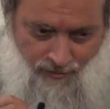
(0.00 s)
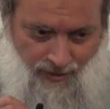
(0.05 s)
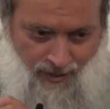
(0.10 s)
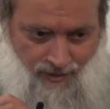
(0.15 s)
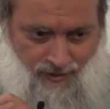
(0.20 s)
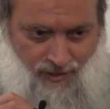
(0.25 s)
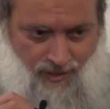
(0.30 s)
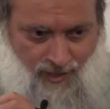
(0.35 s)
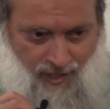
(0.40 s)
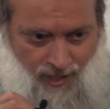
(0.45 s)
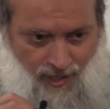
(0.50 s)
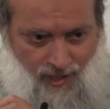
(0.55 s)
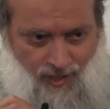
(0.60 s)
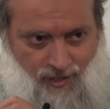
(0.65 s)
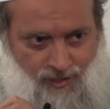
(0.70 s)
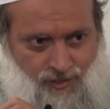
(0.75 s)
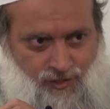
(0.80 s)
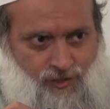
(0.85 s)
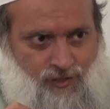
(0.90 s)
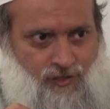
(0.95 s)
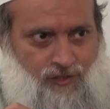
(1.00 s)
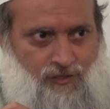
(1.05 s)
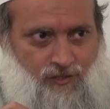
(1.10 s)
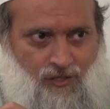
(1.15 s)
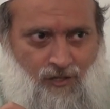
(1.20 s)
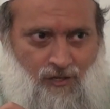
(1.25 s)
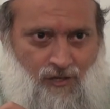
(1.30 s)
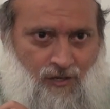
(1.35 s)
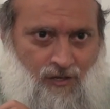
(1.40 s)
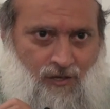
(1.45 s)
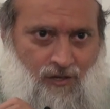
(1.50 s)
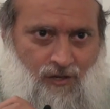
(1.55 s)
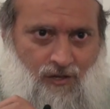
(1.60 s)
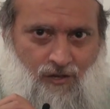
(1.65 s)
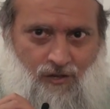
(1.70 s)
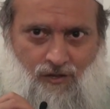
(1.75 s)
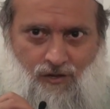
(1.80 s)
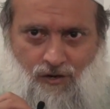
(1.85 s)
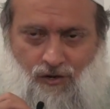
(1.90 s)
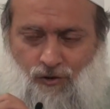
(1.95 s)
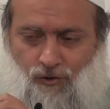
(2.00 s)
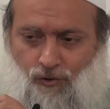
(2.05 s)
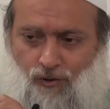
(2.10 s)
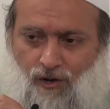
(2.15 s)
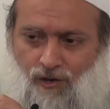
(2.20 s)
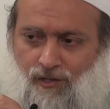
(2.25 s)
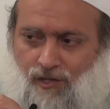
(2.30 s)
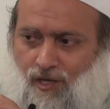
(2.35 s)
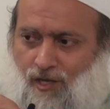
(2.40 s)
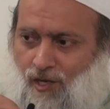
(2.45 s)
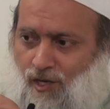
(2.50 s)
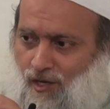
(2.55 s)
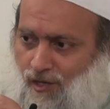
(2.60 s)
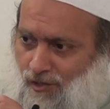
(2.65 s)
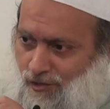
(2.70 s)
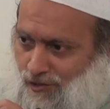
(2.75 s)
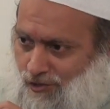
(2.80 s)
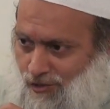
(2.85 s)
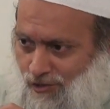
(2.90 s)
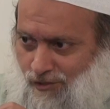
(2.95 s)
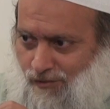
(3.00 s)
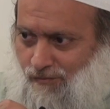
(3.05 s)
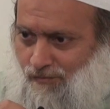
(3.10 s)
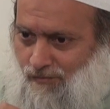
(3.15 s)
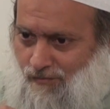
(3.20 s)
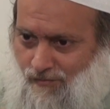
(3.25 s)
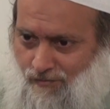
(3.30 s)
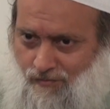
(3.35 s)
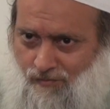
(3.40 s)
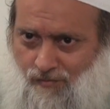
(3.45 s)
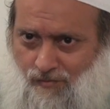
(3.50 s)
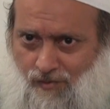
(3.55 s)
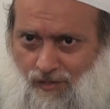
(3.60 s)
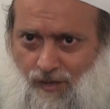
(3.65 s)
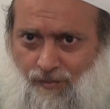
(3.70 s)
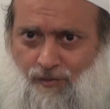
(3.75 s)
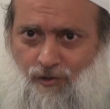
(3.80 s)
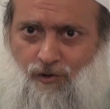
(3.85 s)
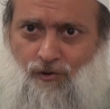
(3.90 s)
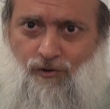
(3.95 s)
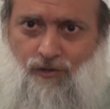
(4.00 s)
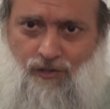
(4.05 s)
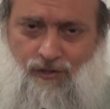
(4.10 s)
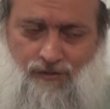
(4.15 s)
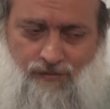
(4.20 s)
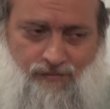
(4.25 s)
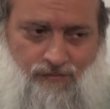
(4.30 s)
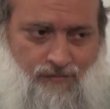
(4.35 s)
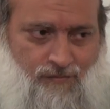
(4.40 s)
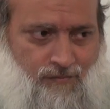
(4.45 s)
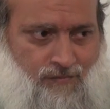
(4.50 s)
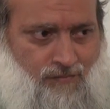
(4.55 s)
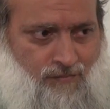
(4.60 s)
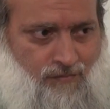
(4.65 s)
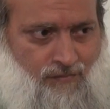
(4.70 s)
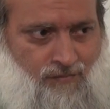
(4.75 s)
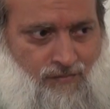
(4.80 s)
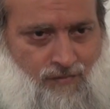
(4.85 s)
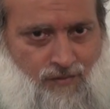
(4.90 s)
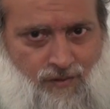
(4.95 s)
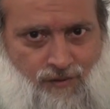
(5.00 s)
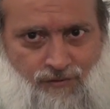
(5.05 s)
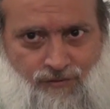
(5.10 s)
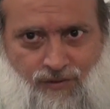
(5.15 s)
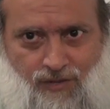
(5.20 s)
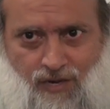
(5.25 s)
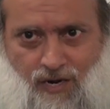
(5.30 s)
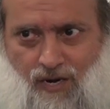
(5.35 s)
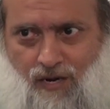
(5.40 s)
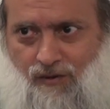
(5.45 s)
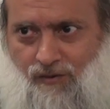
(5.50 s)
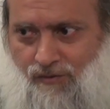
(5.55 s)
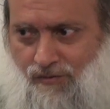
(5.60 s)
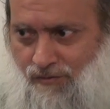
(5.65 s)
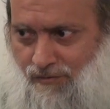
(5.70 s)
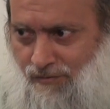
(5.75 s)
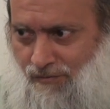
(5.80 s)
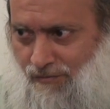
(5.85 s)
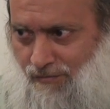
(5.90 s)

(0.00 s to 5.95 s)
about the kings. You know, who are the kings? Namrud, Fir'aun.